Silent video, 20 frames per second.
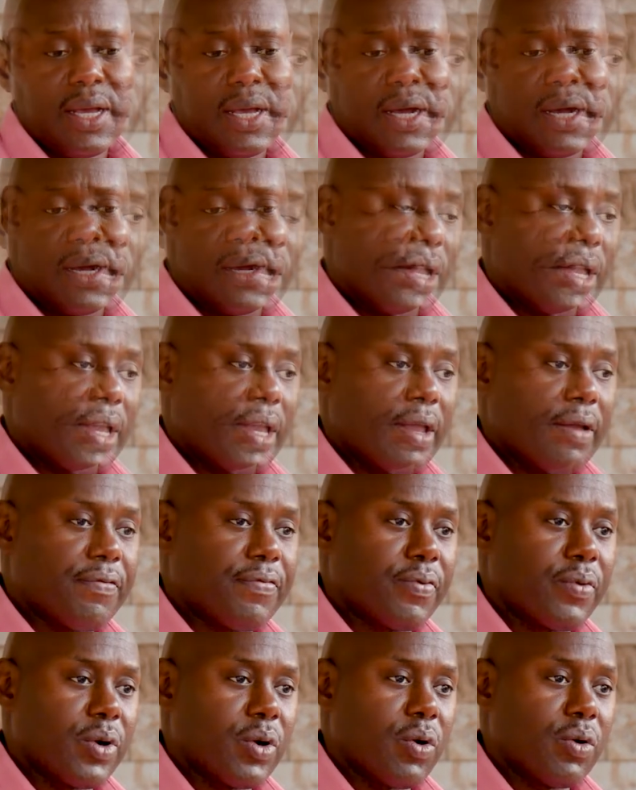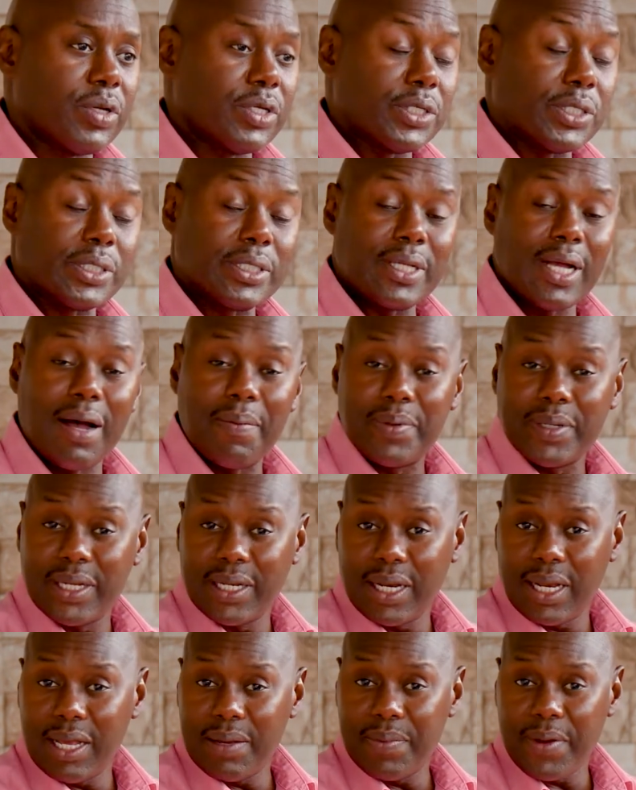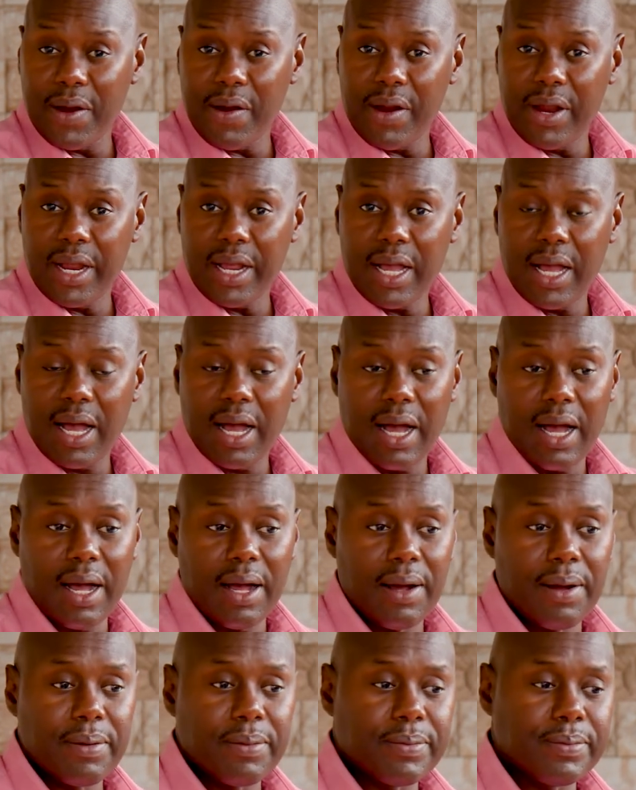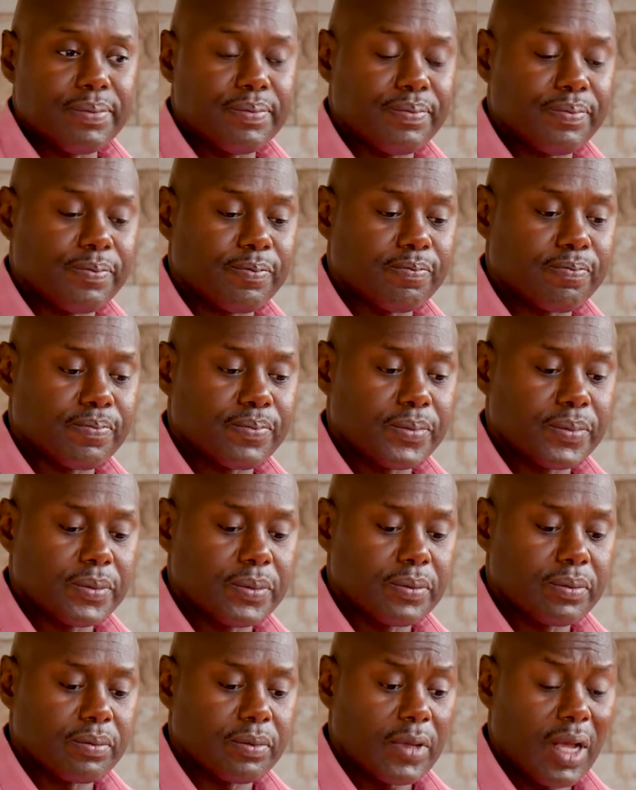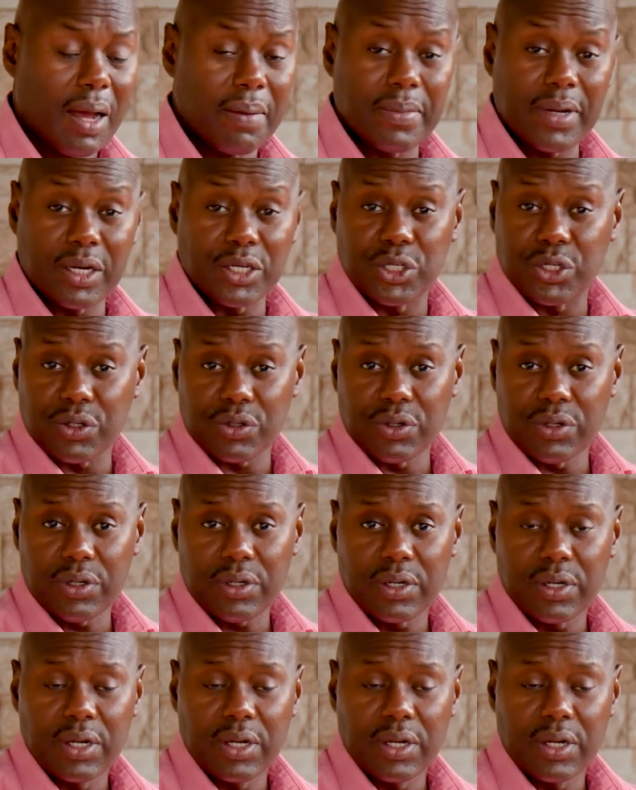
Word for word: Um, if we're only stopping in Liberia, um, I'm not sure.